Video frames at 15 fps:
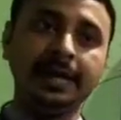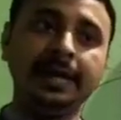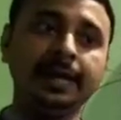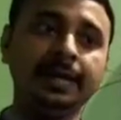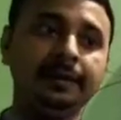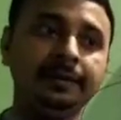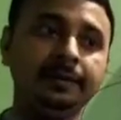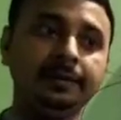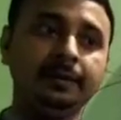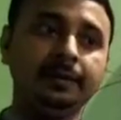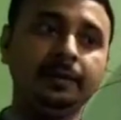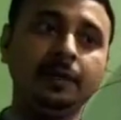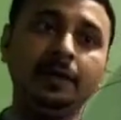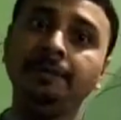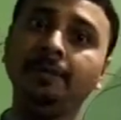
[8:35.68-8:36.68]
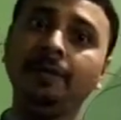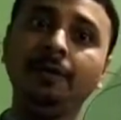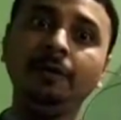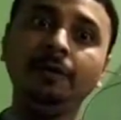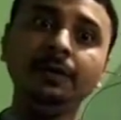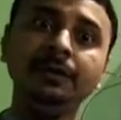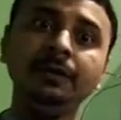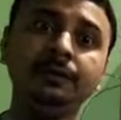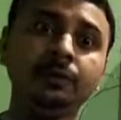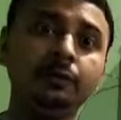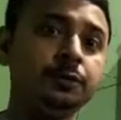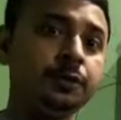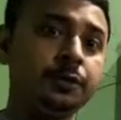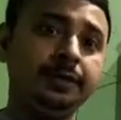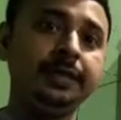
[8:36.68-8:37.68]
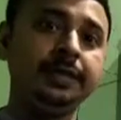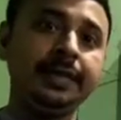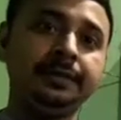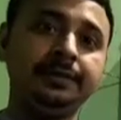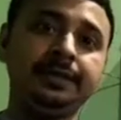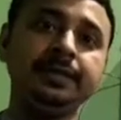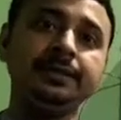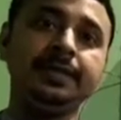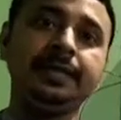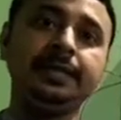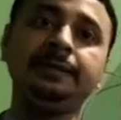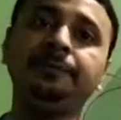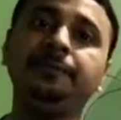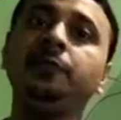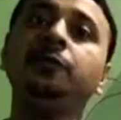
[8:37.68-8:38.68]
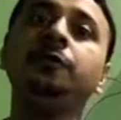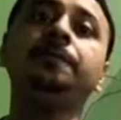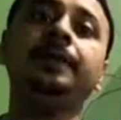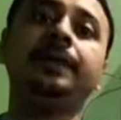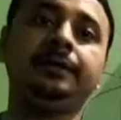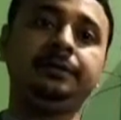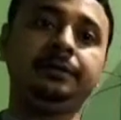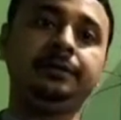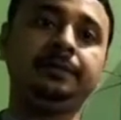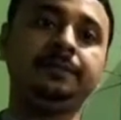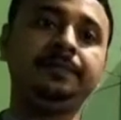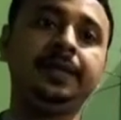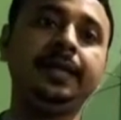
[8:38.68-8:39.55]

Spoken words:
And of all those three tenses, there are four parts,